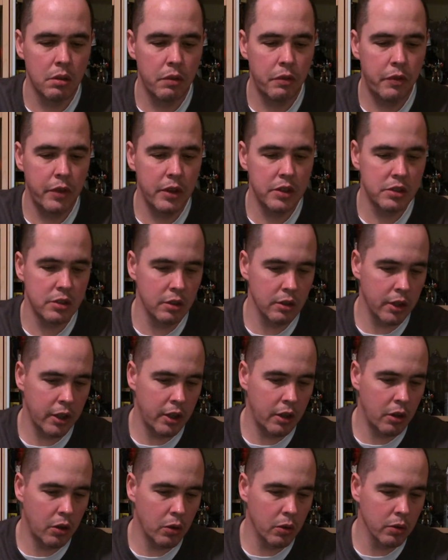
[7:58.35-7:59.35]
fists look like
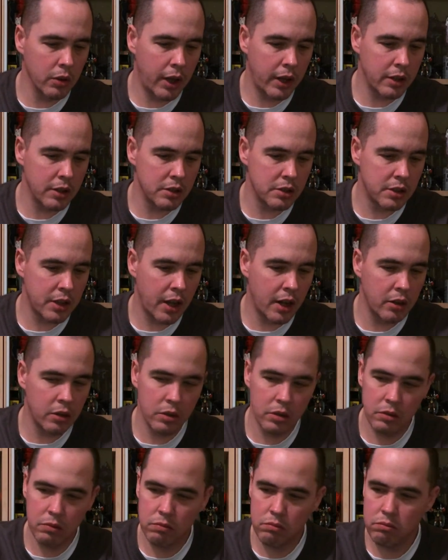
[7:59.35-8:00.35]
they hold like the
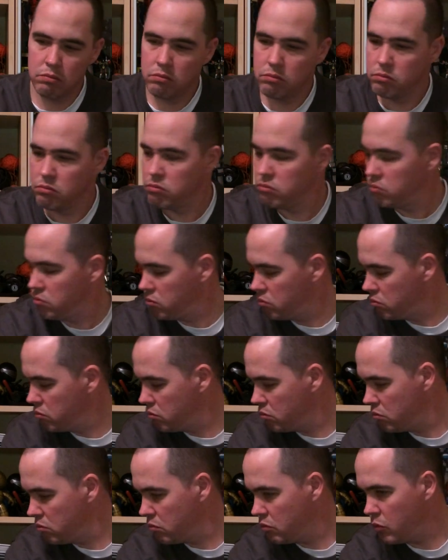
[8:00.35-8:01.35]
standard
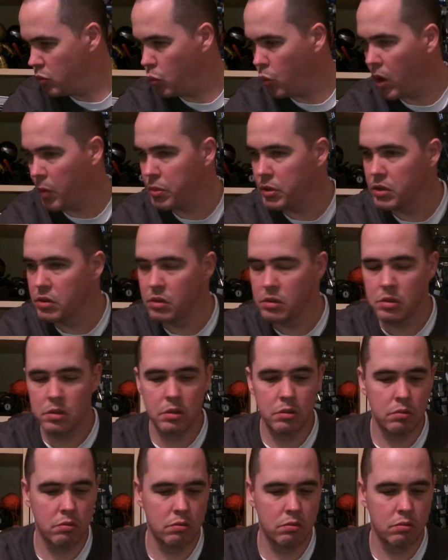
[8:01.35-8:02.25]
weapons.